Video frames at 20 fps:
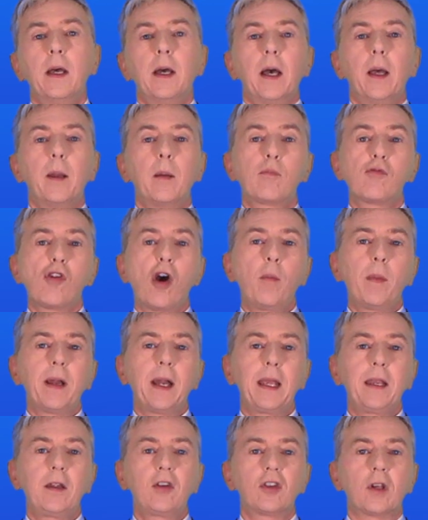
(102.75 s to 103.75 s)
And
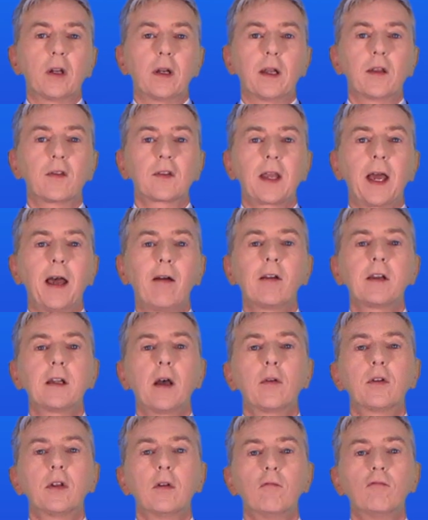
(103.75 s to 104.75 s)
bromination is carried
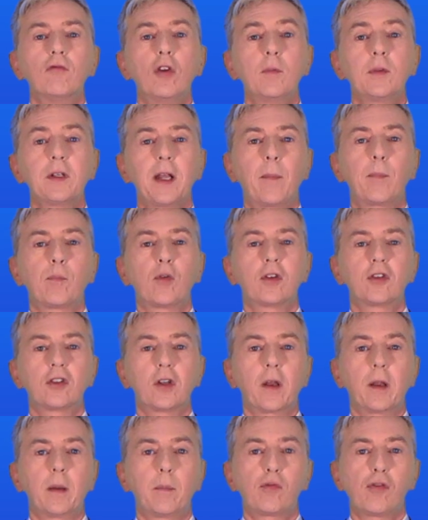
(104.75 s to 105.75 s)
out at room
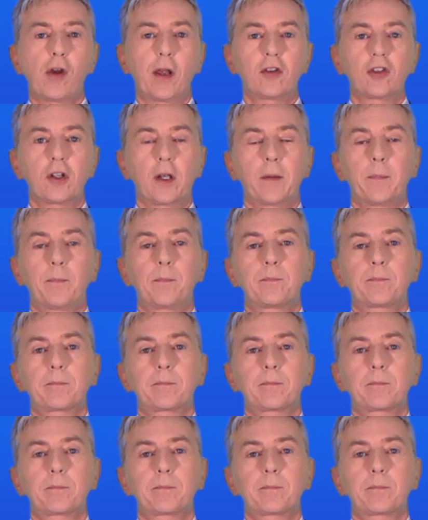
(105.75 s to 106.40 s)
temperature and pressure.